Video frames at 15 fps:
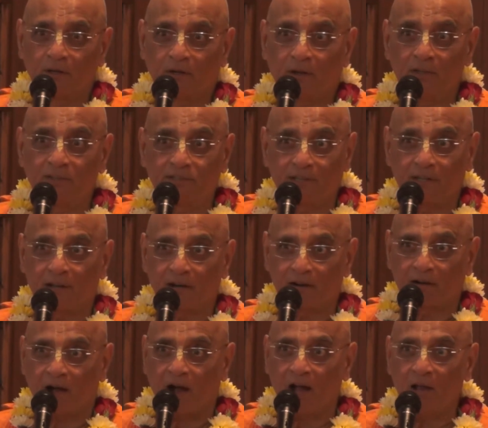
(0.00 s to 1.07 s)

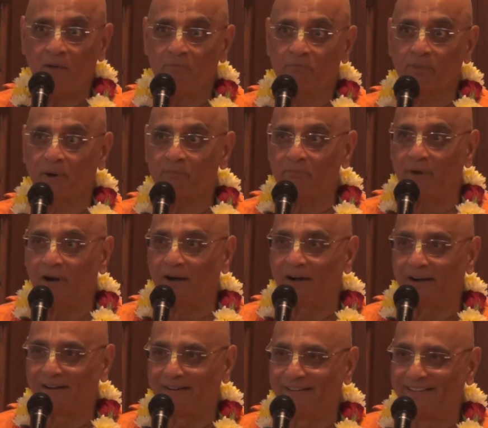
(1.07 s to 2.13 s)
consider, I am
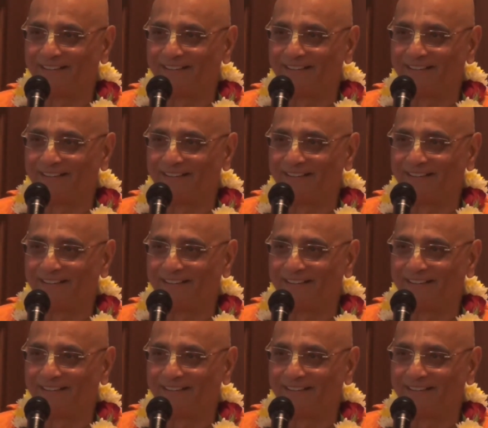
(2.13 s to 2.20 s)
Brahma.